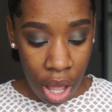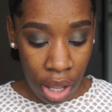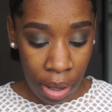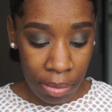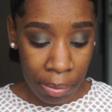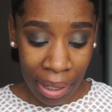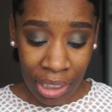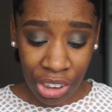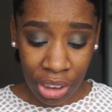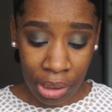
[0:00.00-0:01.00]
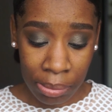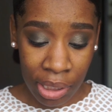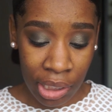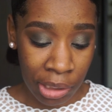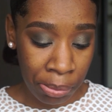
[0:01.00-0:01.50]
The packaging to
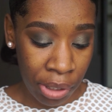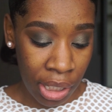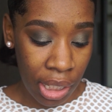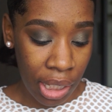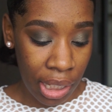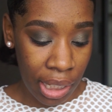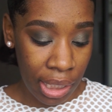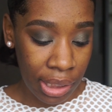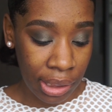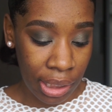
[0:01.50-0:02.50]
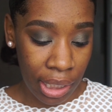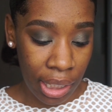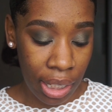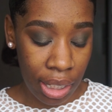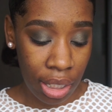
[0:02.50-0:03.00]
me is pretty clean,
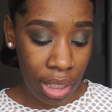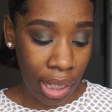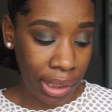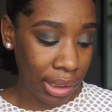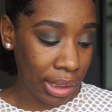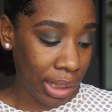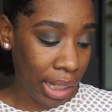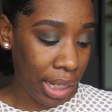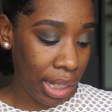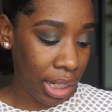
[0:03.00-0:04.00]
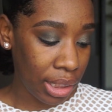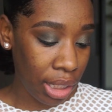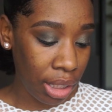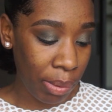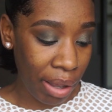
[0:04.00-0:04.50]
sleek, nice design. It's
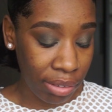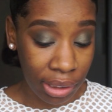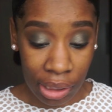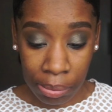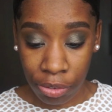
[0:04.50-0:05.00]
nothing we haven't seen